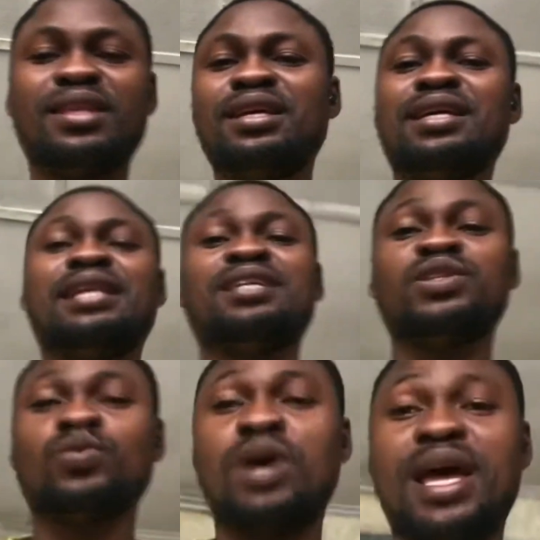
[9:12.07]
That is
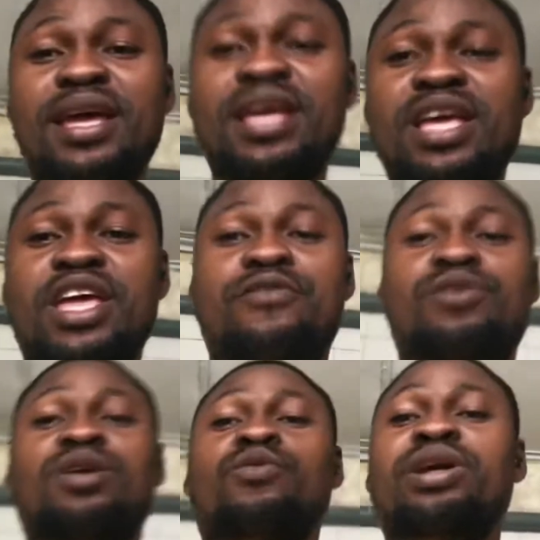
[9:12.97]
why if you are
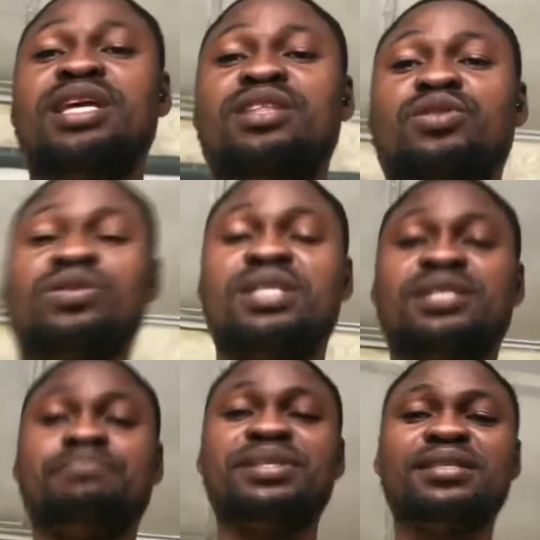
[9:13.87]
going into this
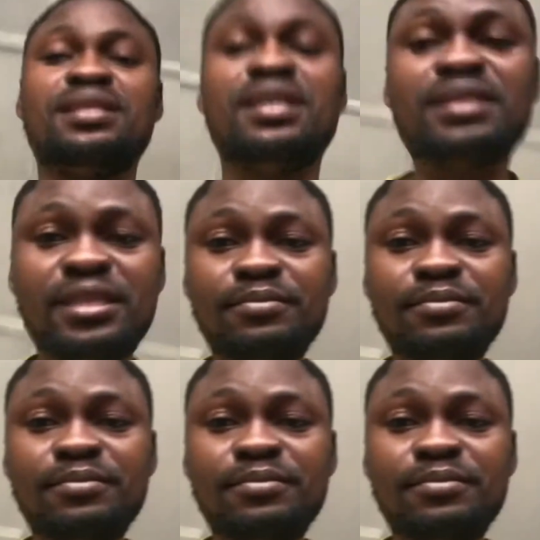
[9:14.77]
business